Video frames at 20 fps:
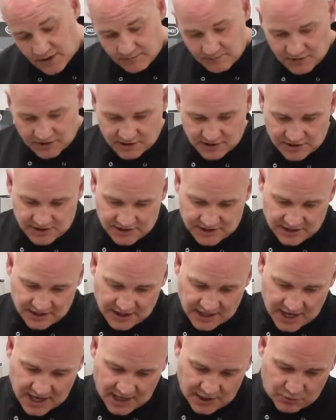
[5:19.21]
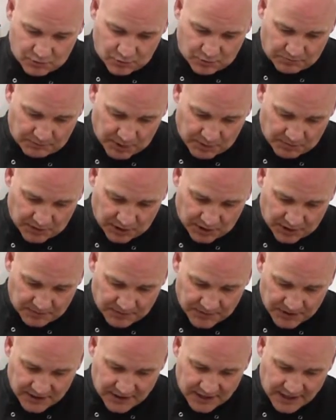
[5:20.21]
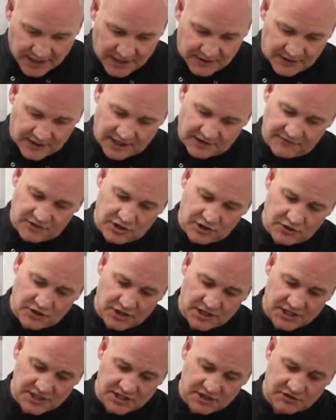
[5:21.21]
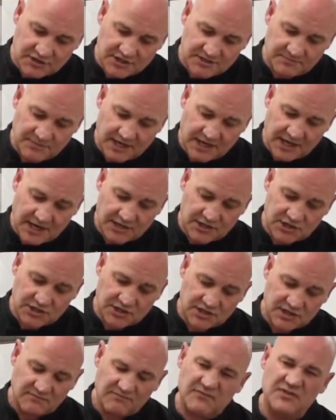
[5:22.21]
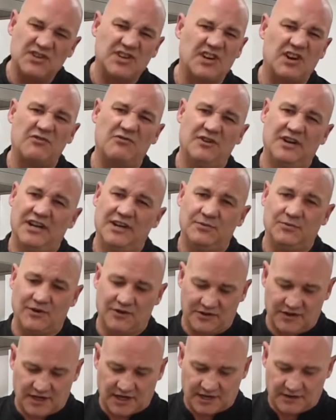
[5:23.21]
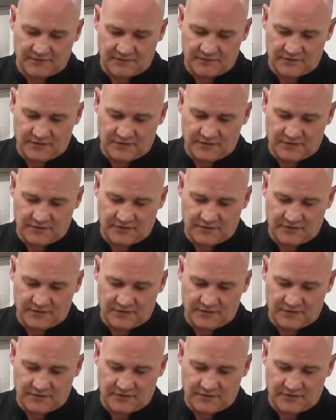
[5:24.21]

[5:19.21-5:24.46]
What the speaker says: because the egg will bubble up at the end, giving you a nice crispy edge, and you don't really want that.